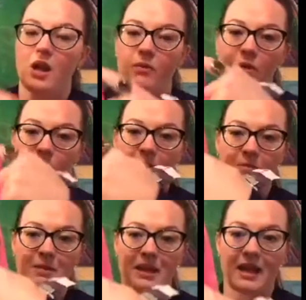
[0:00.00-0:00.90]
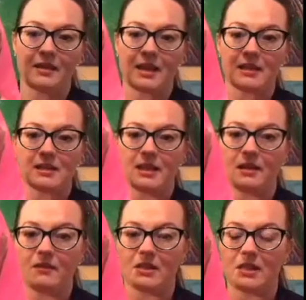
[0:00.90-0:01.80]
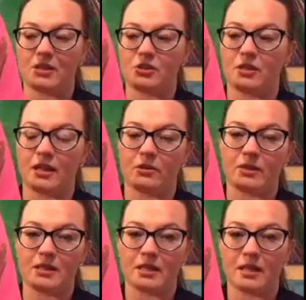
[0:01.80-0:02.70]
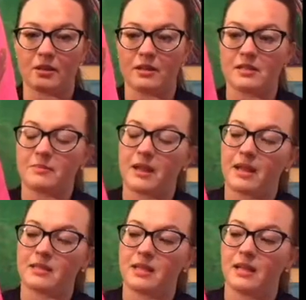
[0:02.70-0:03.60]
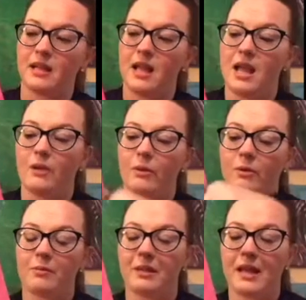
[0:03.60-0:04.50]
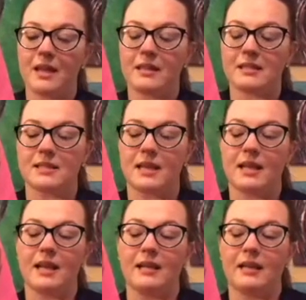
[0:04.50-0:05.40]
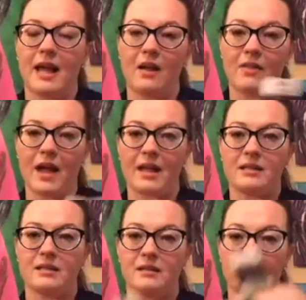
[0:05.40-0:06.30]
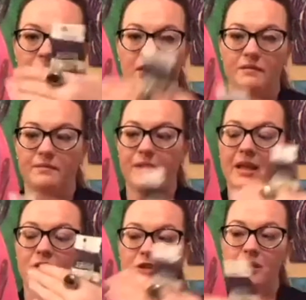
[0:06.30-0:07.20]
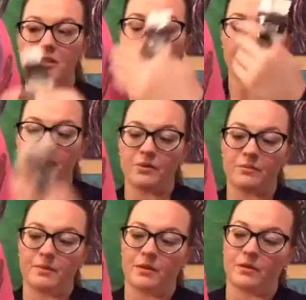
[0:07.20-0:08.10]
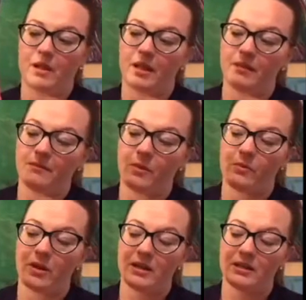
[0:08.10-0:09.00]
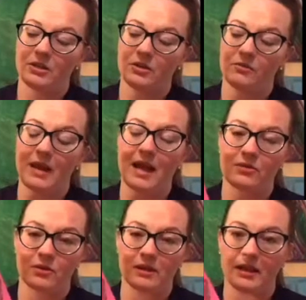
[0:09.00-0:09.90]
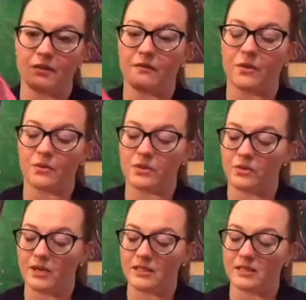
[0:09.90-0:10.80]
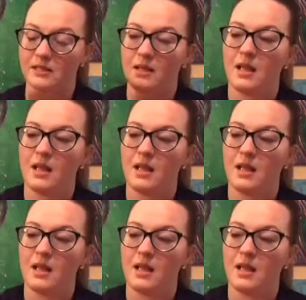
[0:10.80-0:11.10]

We want to plant that seed of intention like we did here in this painting. We want to plant the seed and allow that energy to bloom, okay? We want it to naturally unfold to us.